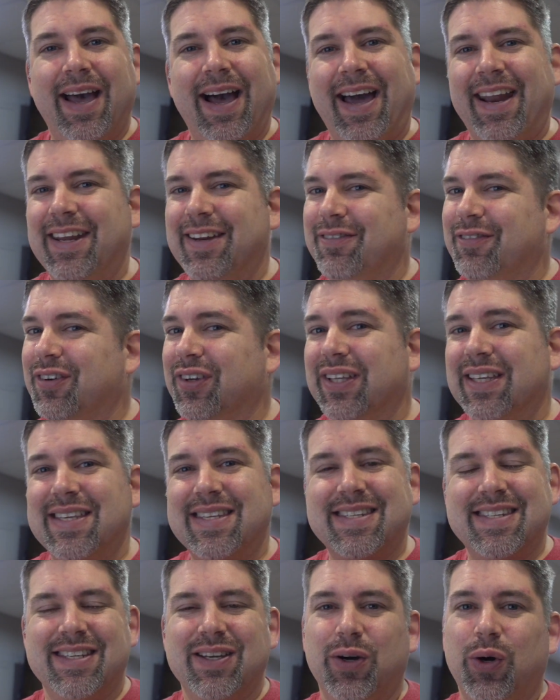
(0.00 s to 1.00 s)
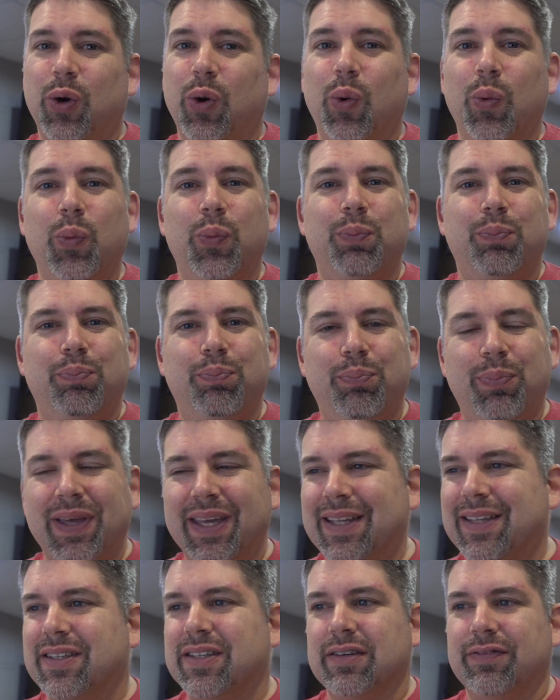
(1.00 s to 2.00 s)
I didn't really see a whole
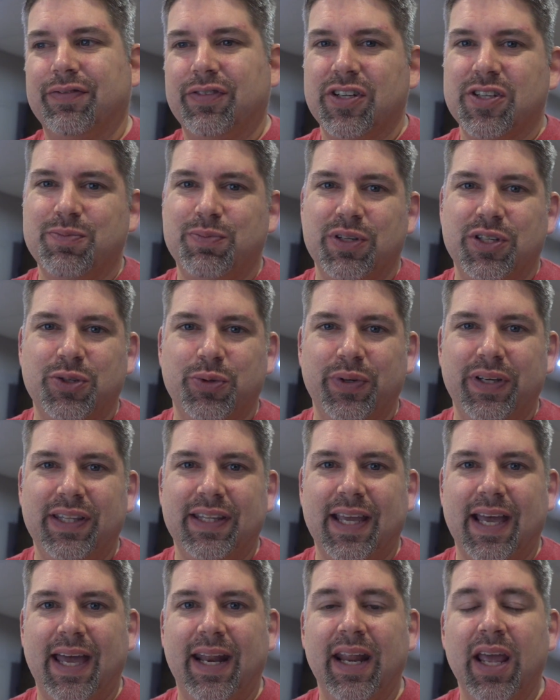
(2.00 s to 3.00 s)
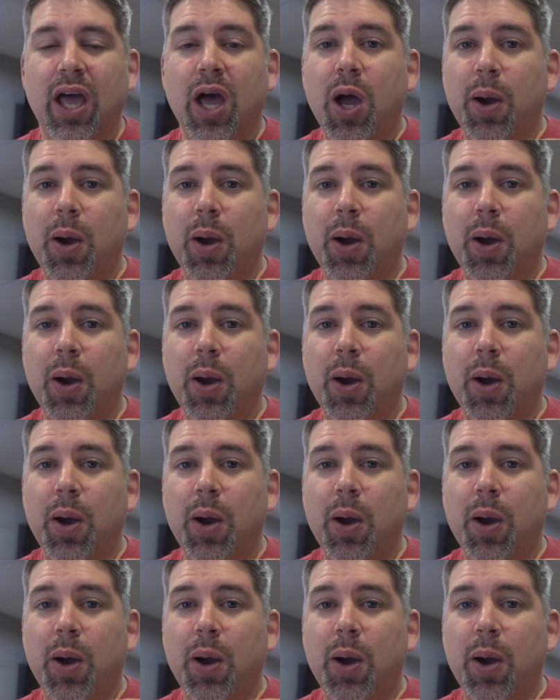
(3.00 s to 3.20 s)
big difference between that.